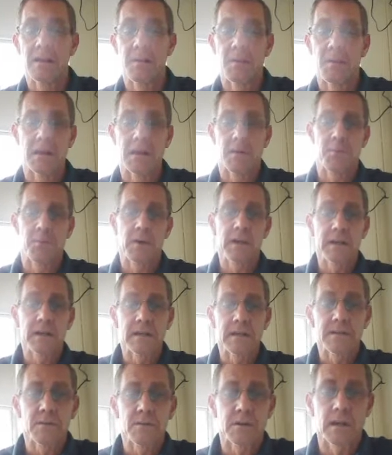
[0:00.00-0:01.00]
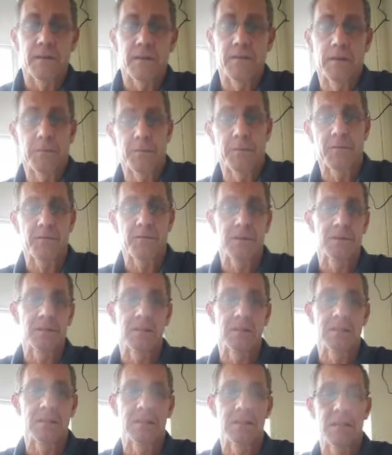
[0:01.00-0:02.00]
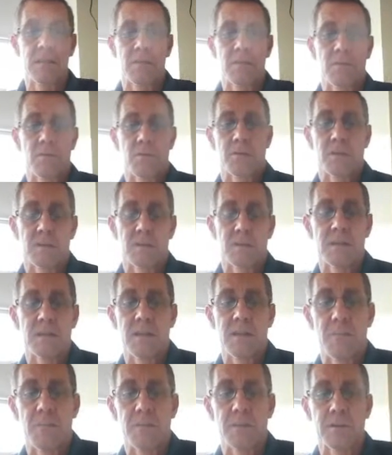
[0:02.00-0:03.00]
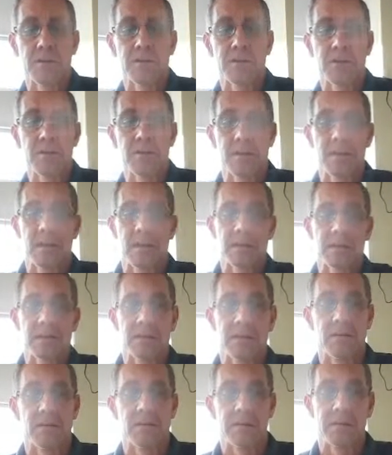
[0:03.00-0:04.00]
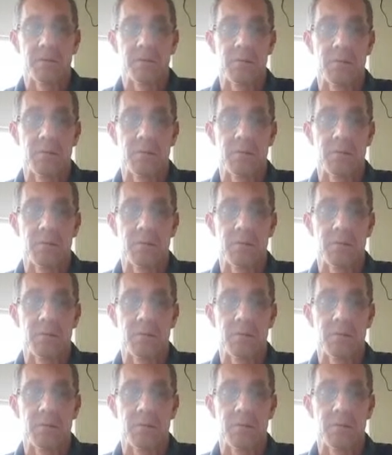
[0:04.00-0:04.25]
to be completed to a level of proficiency in order to demonstrate that that skill is in